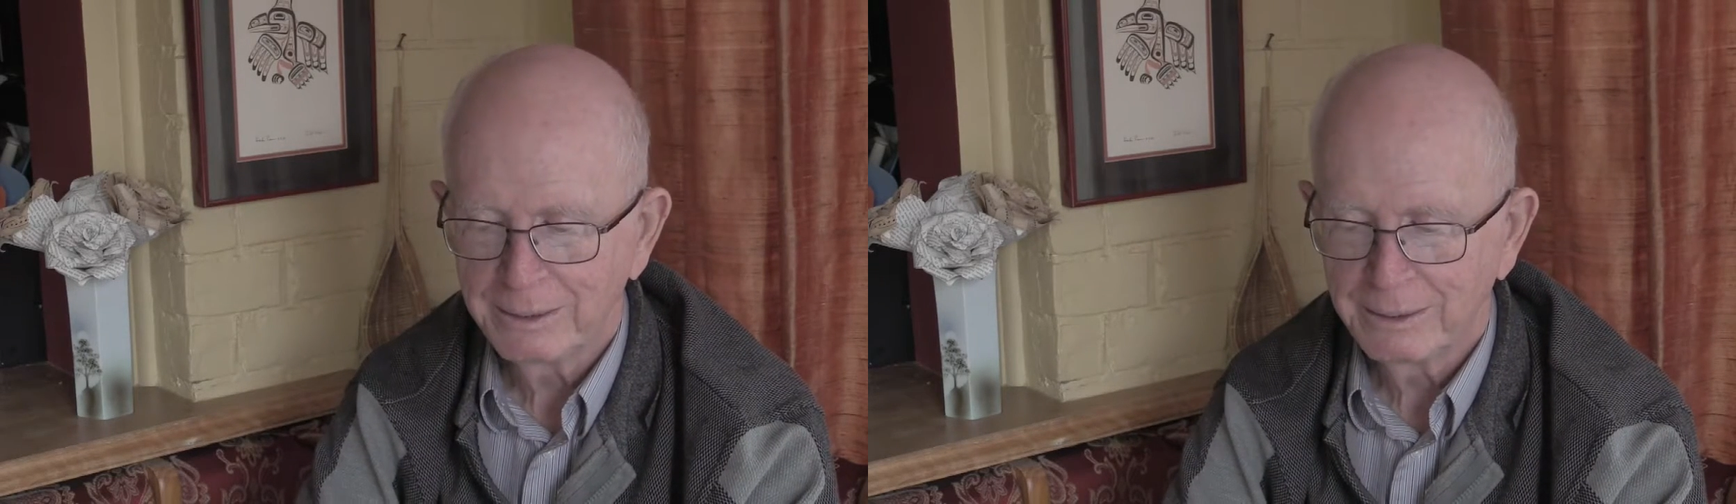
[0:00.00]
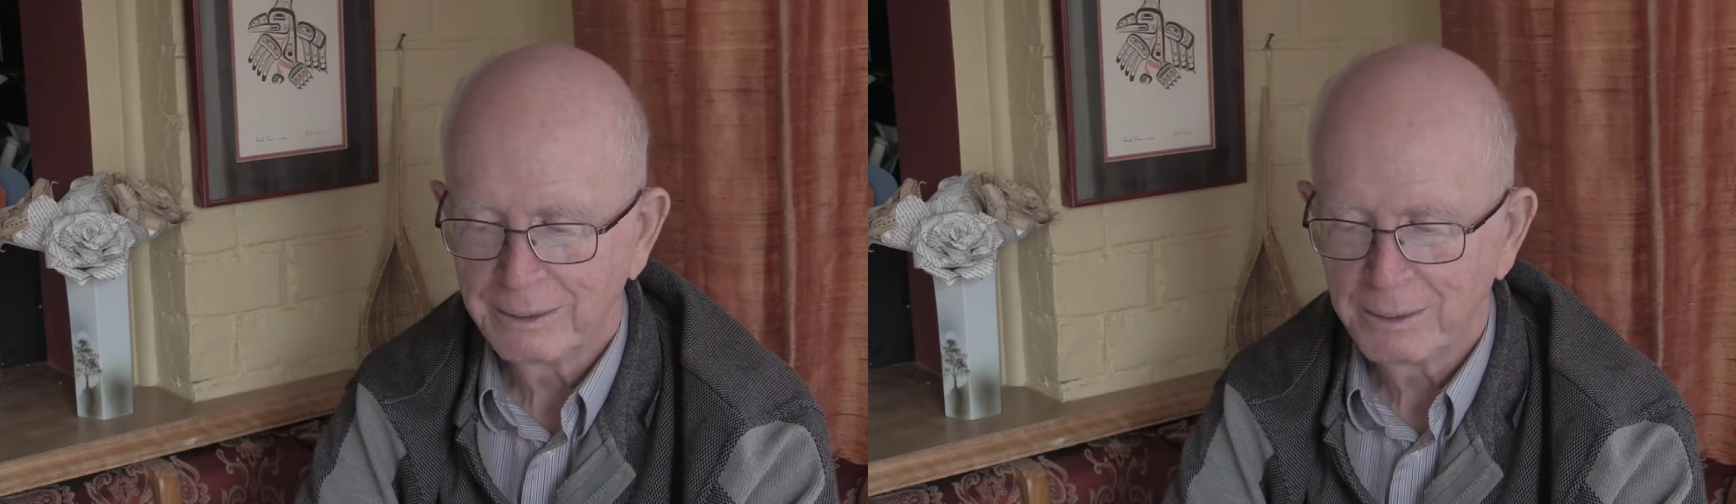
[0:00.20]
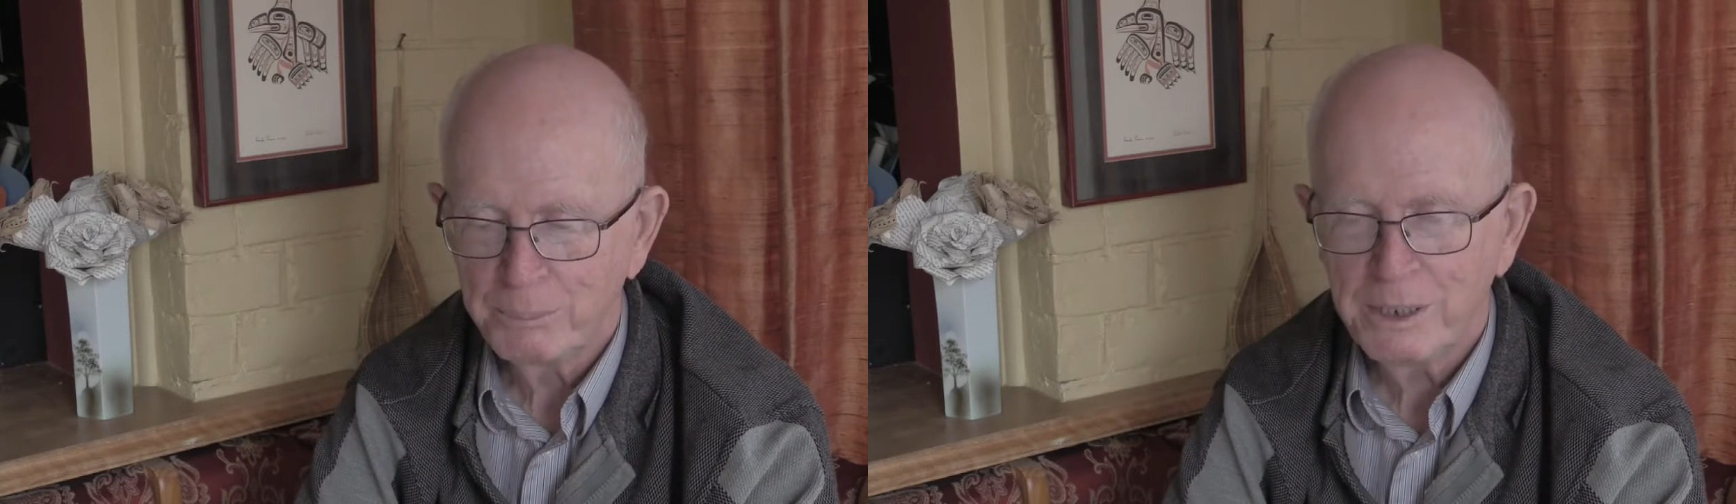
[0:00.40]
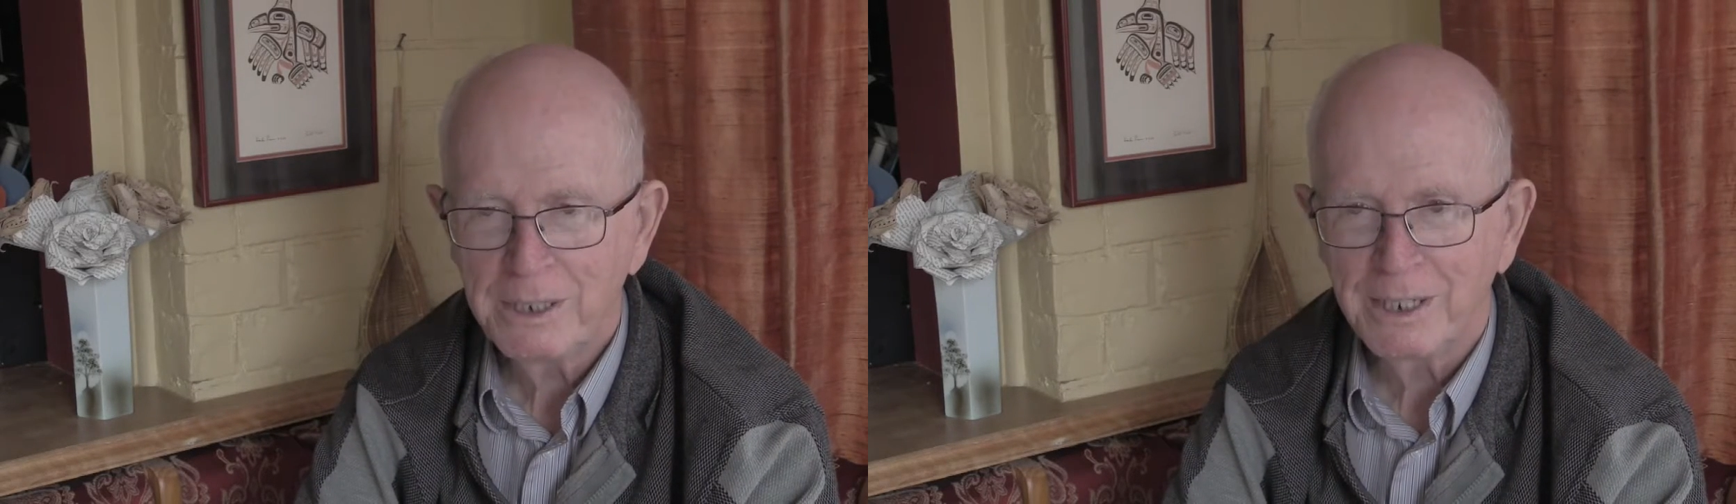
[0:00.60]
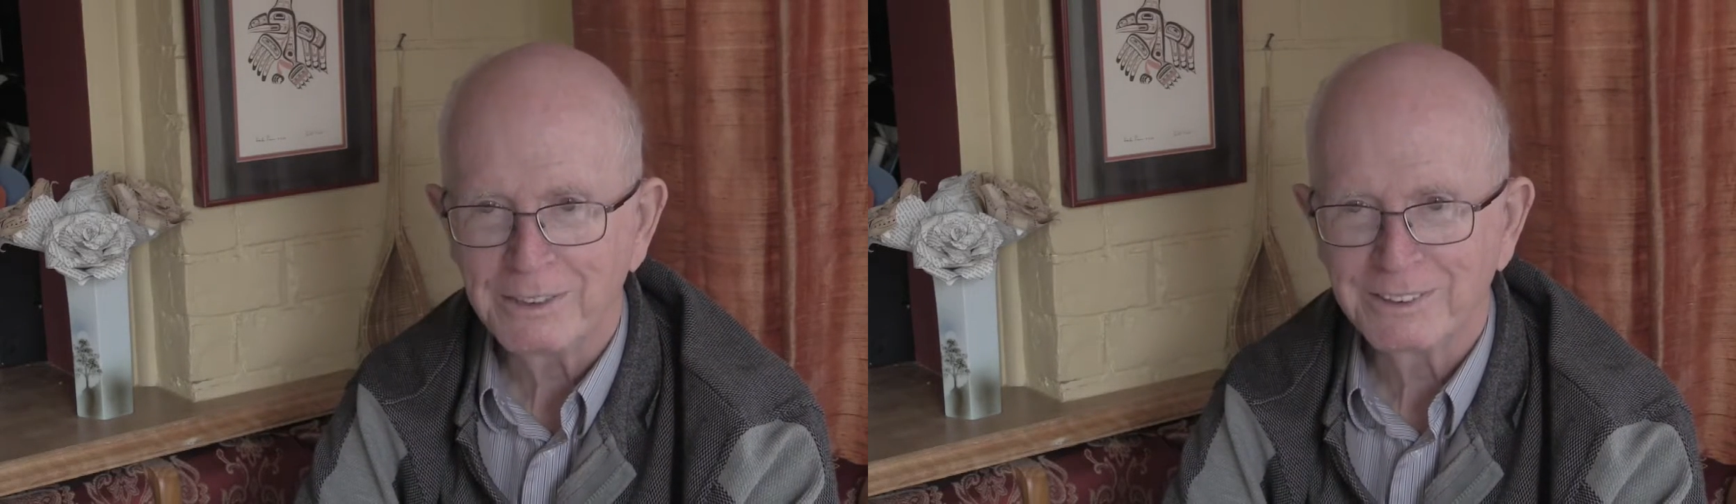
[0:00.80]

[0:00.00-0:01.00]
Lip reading: be nice.